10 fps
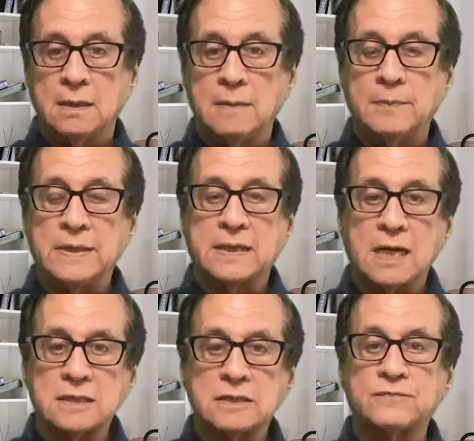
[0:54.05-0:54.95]

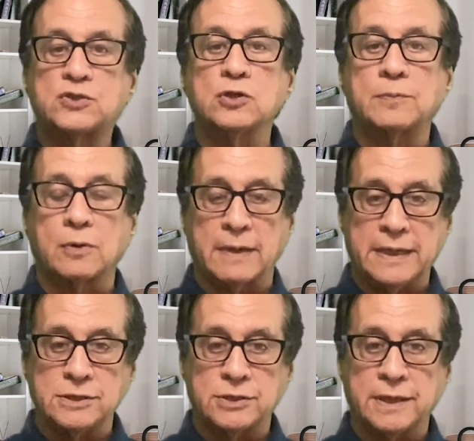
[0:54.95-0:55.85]
Because of
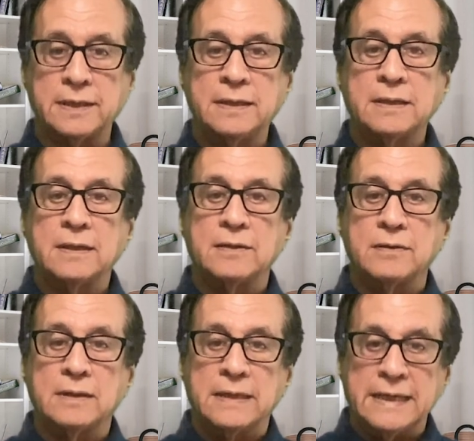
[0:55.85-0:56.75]
super-aging,
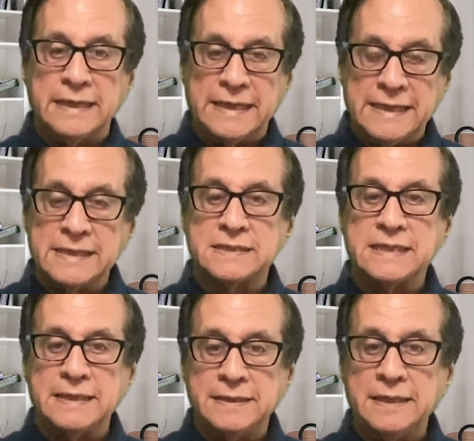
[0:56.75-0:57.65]
it is
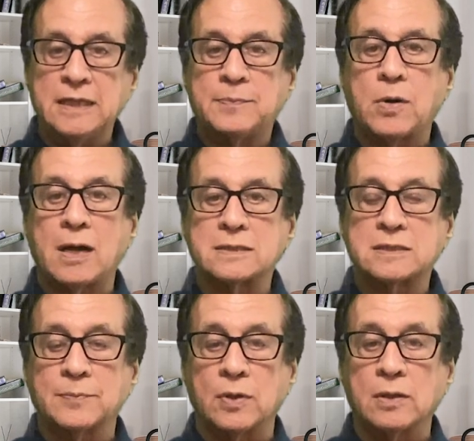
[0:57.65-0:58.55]
indeed
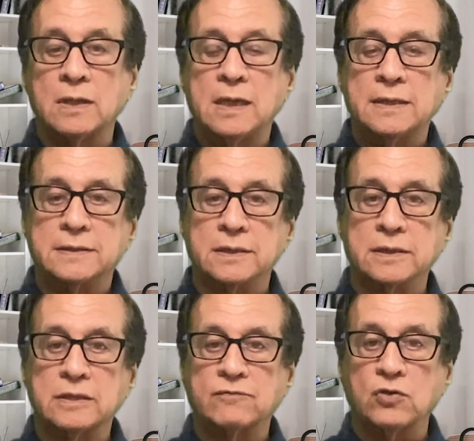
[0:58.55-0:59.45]
possible to
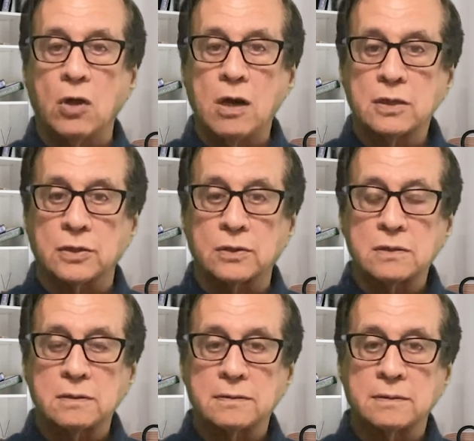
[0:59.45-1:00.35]
live
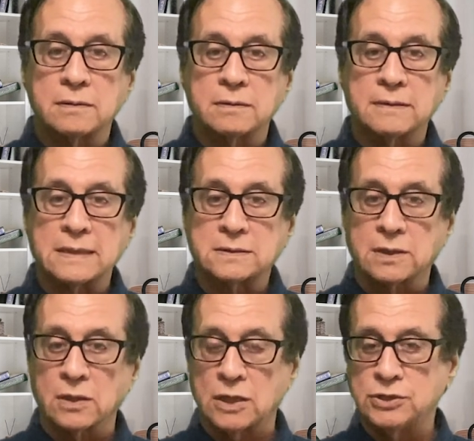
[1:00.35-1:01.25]
longer, that's the
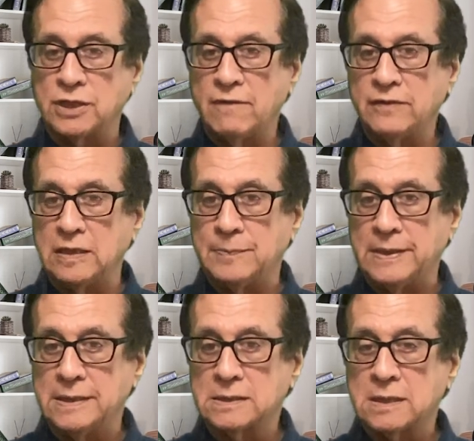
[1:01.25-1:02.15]
longevity
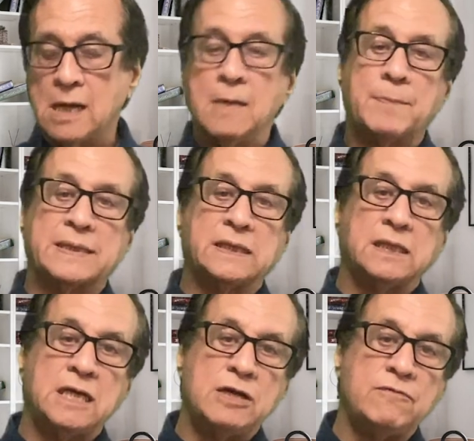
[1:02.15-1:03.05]
piece, but
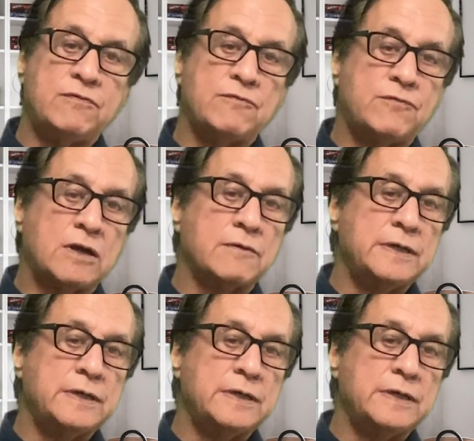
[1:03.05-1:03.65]
live very